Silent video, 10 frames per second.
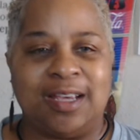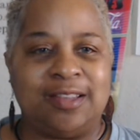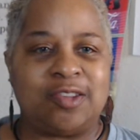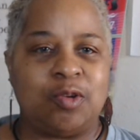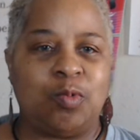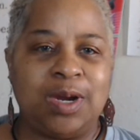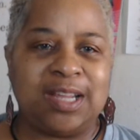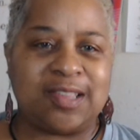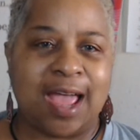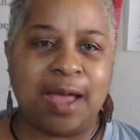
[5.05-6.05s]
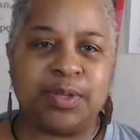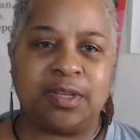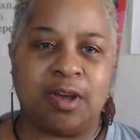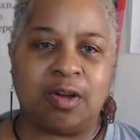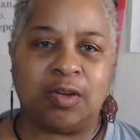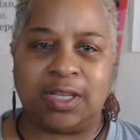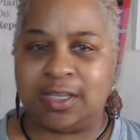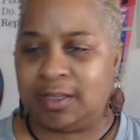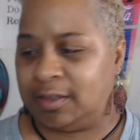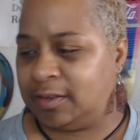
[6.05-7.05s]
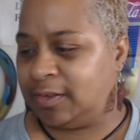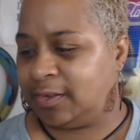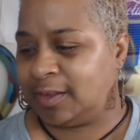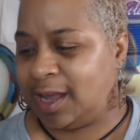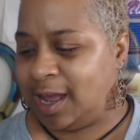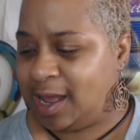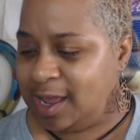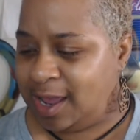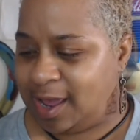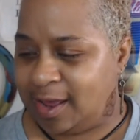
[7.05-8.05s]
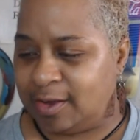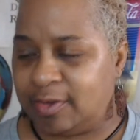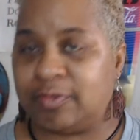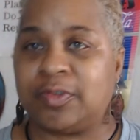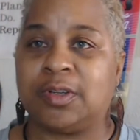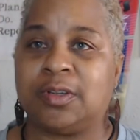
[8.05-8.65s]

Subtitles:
And so, what has happened, y'all, is I